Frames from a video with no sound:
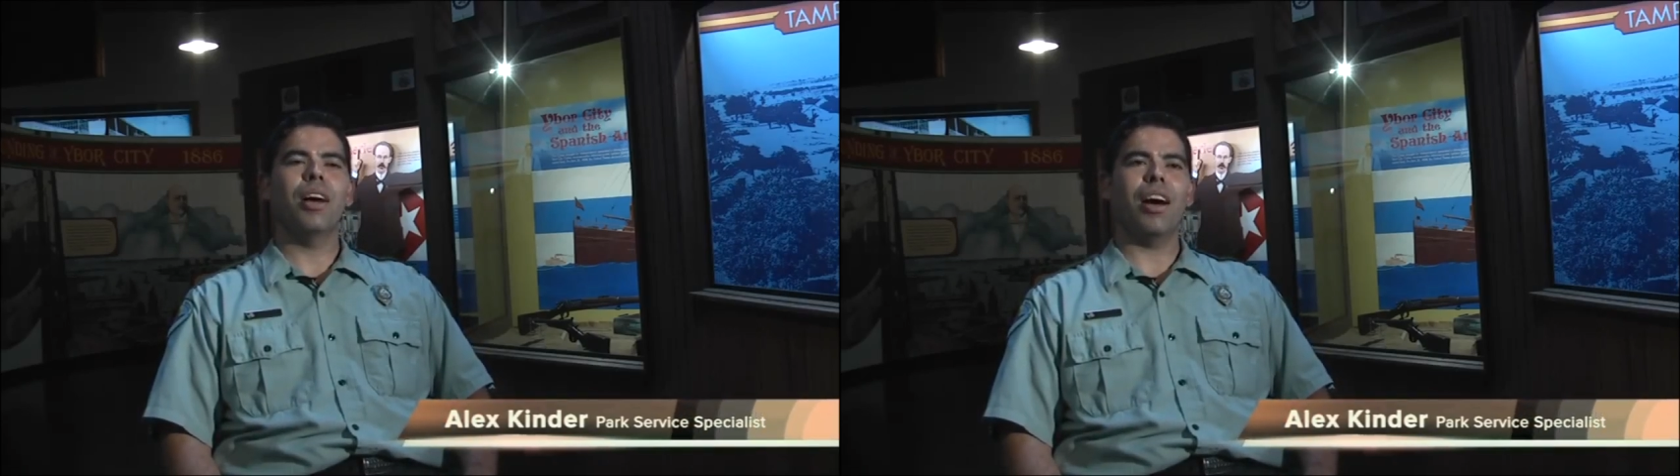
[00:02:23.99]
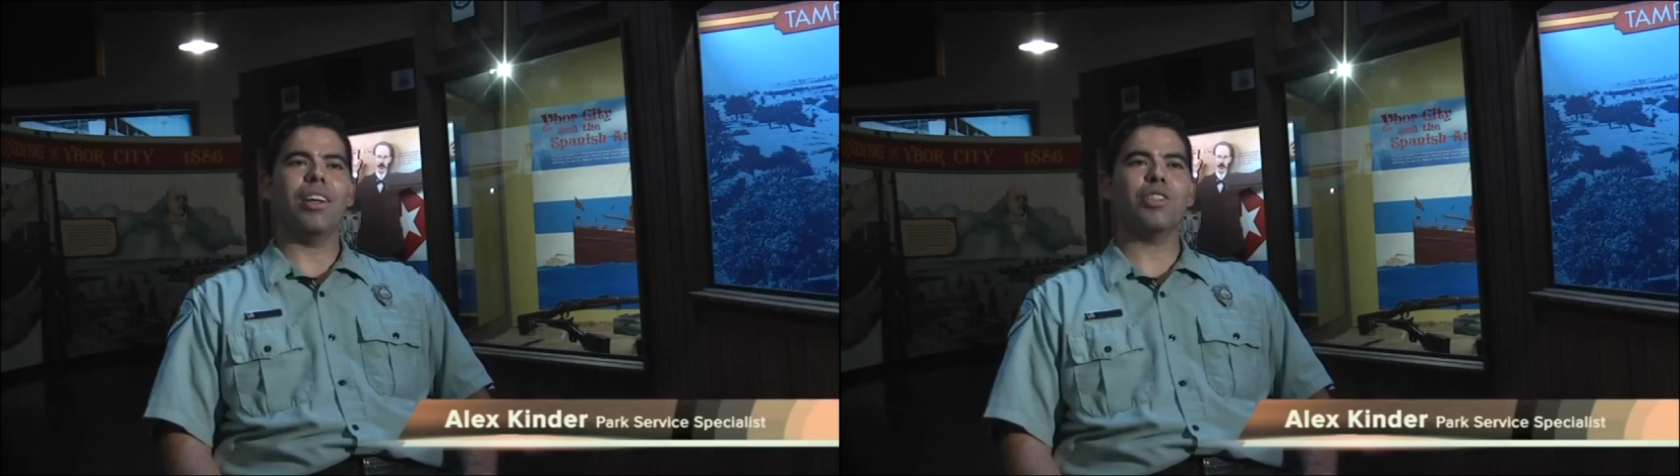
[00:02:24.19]

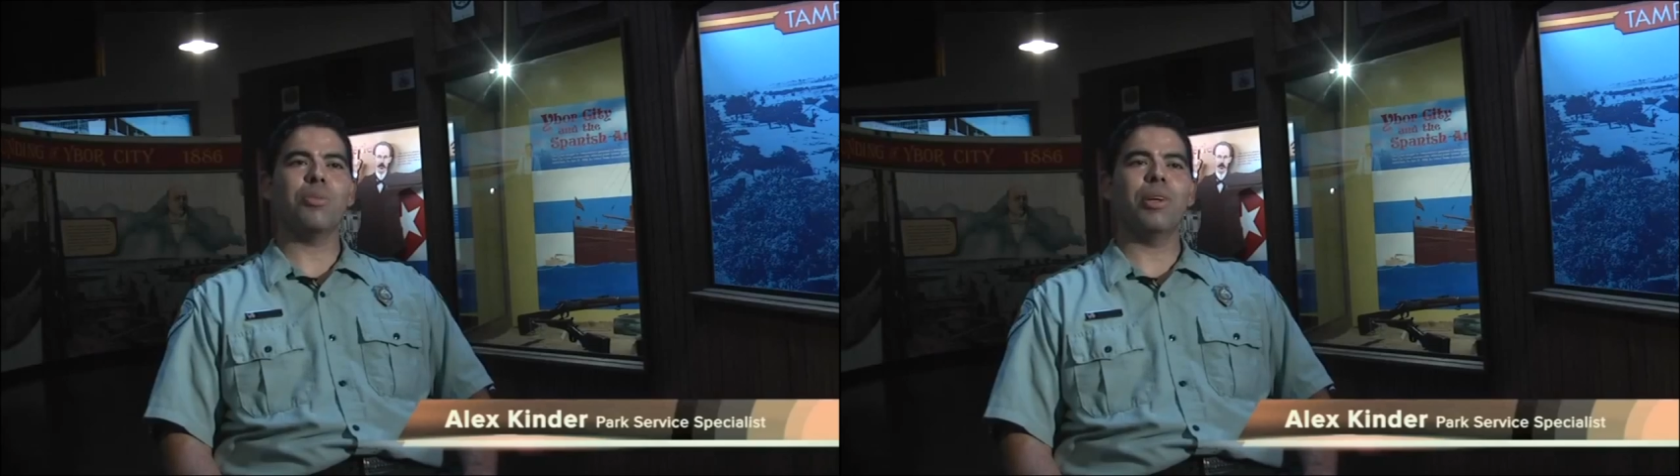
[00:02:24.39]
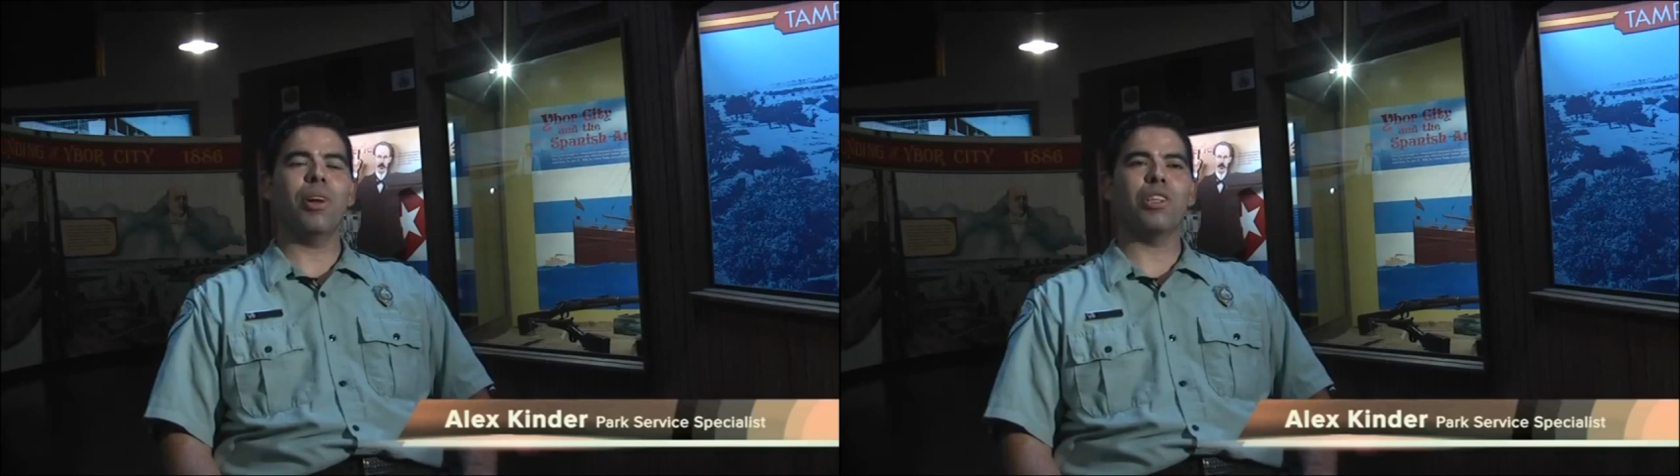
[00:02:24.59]
also
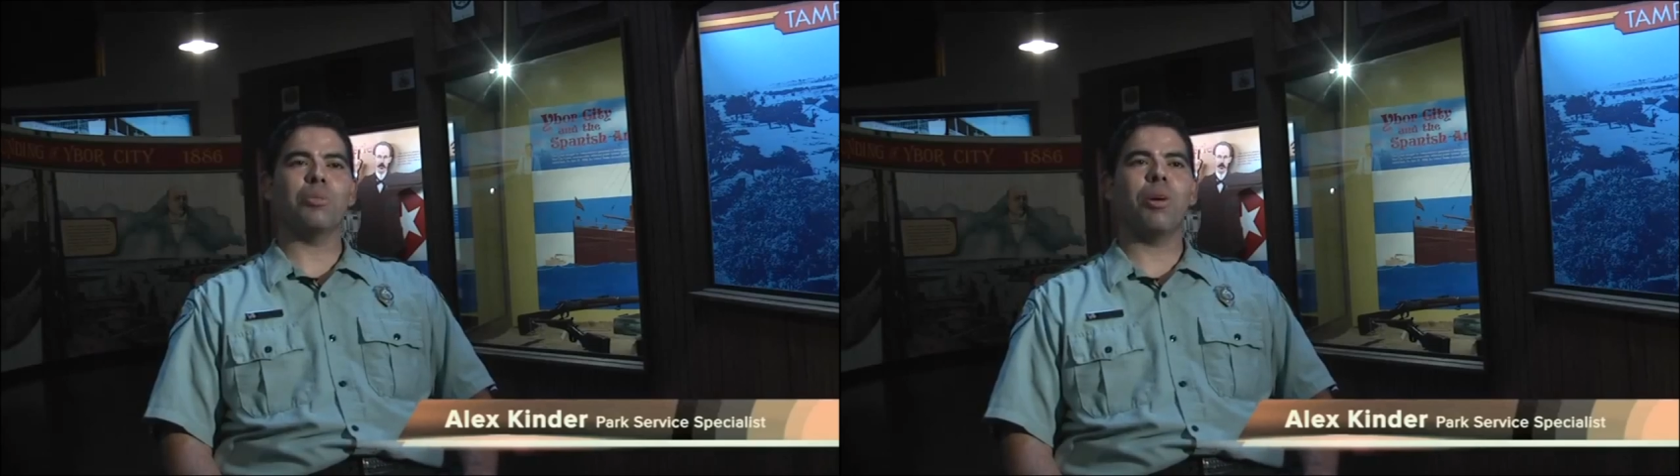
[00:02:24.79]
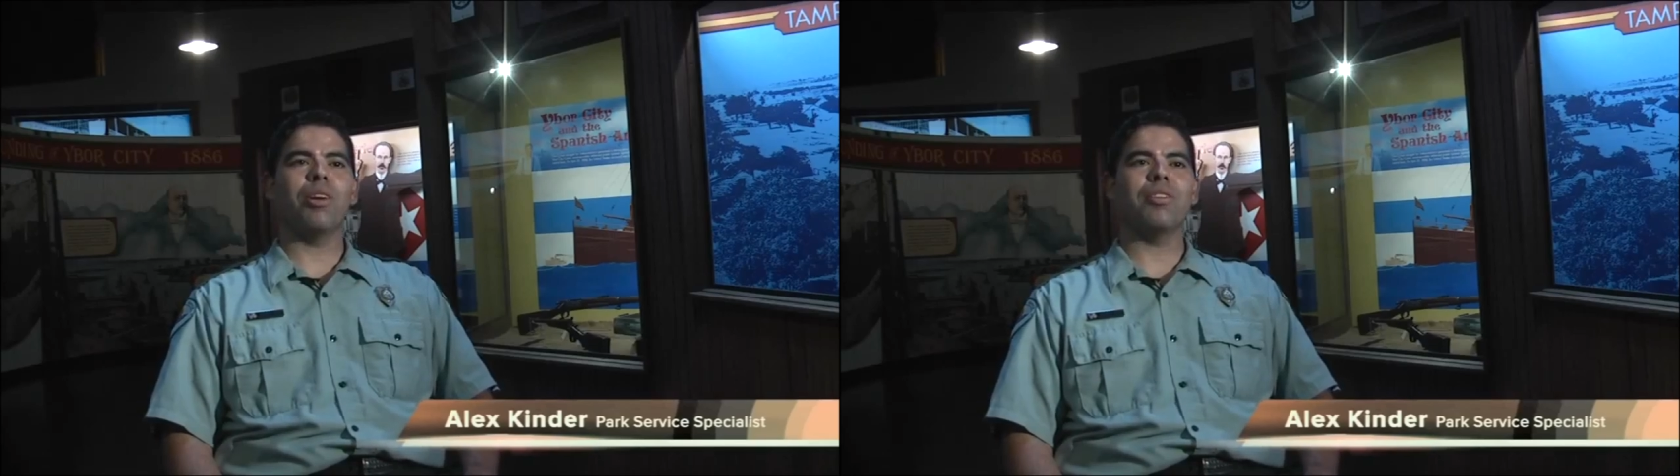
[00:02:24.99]
be a larger
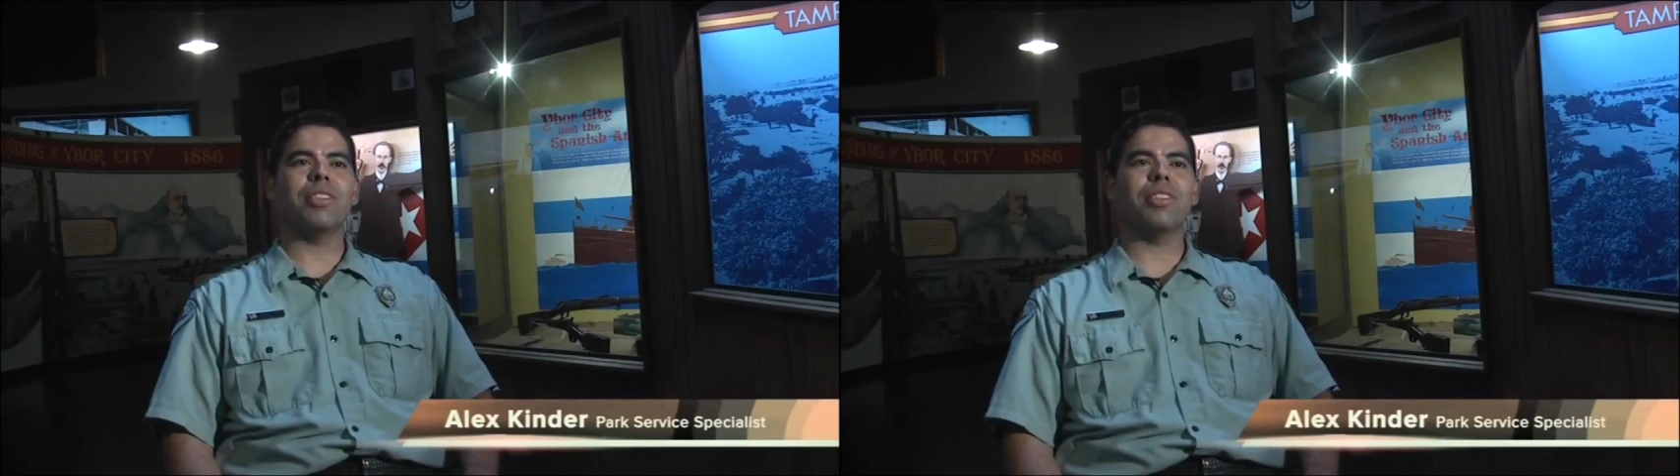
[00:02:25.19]
part of